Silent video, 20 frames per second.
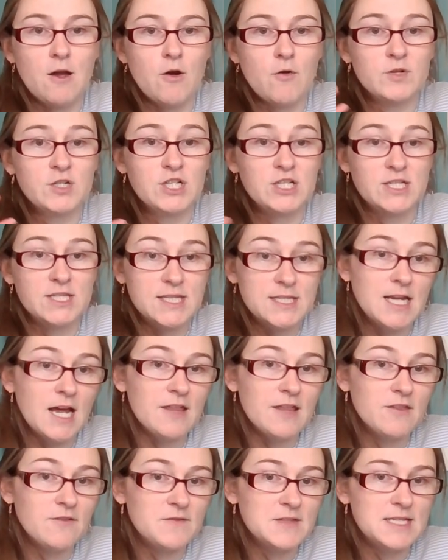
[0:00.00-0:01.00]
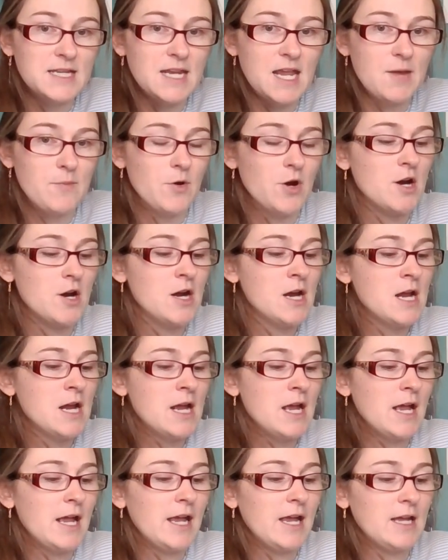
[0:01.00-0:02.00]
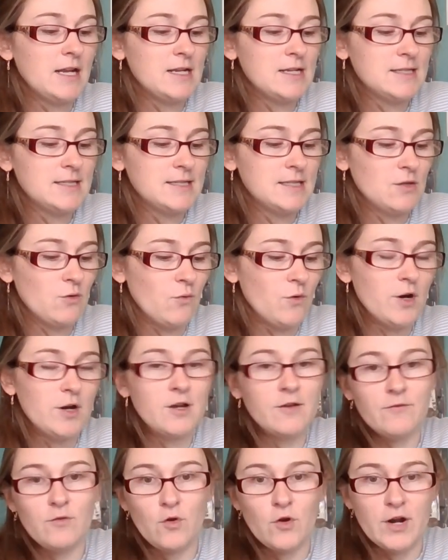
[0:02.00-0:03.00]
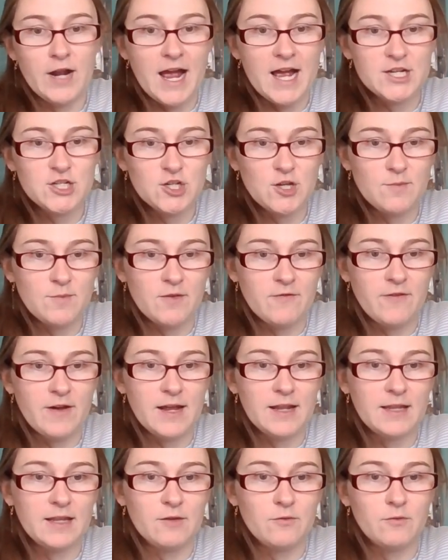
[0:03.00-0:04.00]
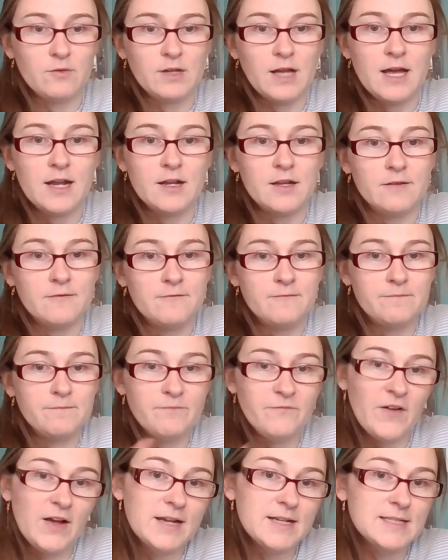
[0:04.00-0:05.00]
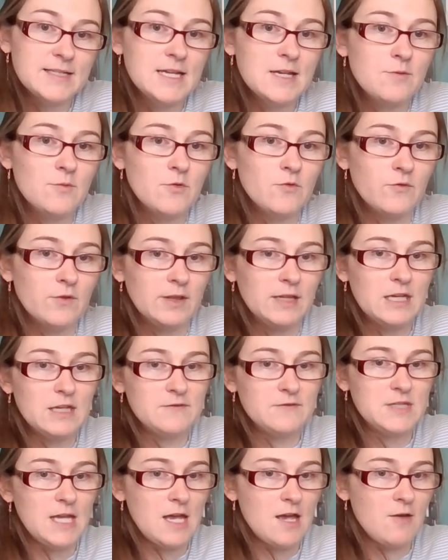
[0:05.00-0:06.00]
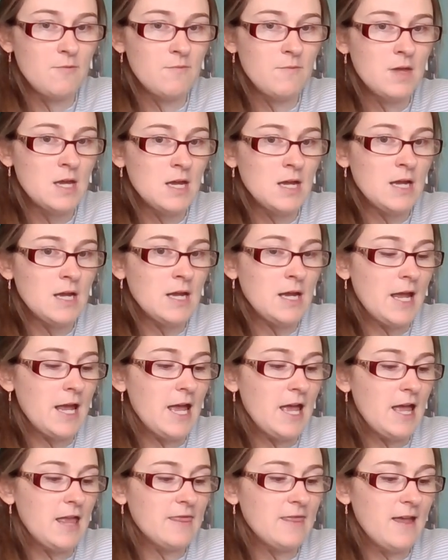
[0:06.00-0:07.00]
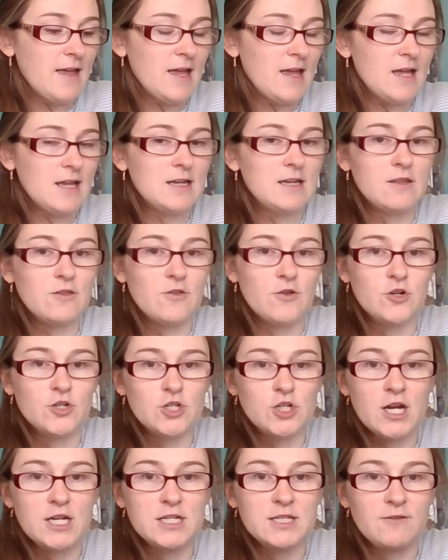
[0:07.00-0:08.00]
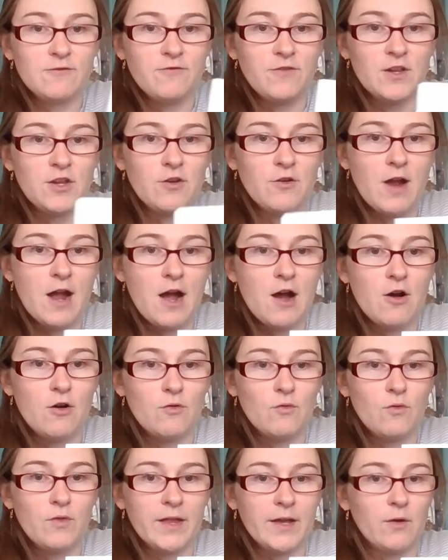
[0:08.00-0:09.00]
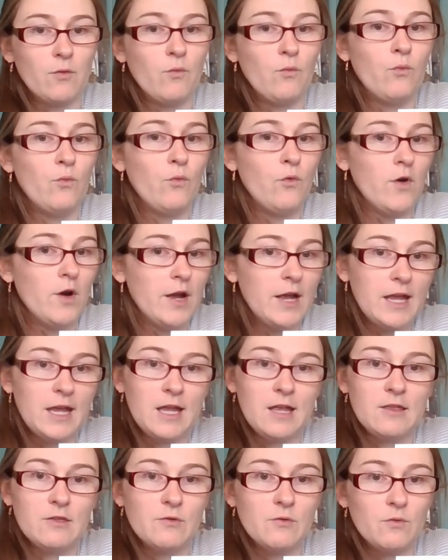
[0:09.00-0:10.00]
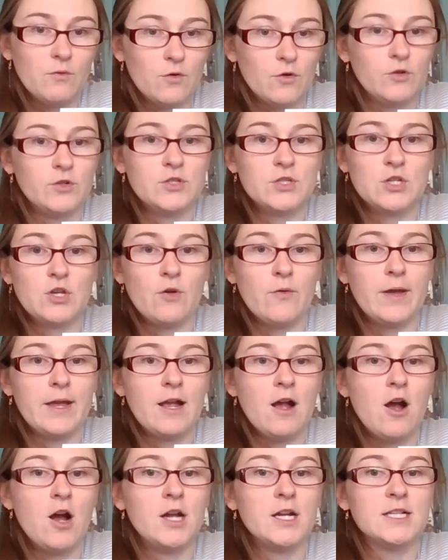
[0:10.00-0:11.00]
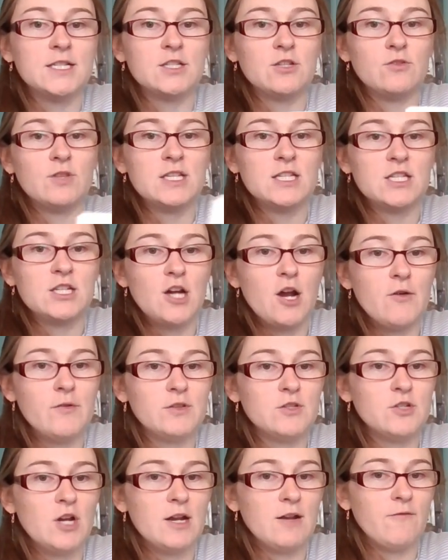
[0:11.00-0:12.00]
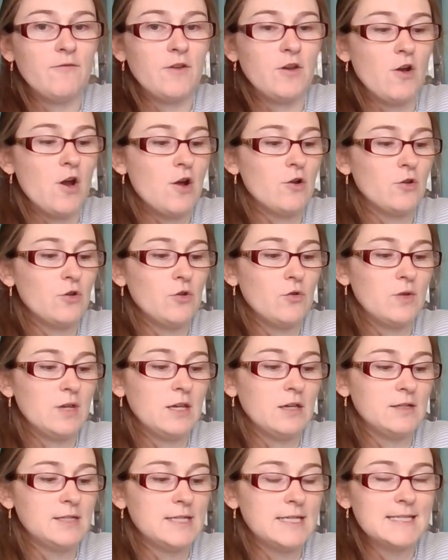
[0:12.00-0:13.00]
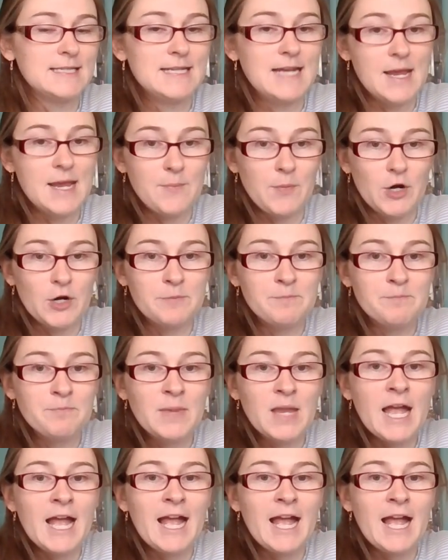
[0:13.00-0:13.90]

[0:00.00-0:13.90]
which is the death of his neighbor. And it's the work of Lord Ashcombe that finally kind of finds him and relieves him. And then they're trying to figure out like what in the world is going on. And so they start with trying to figure out who killed his neighbor,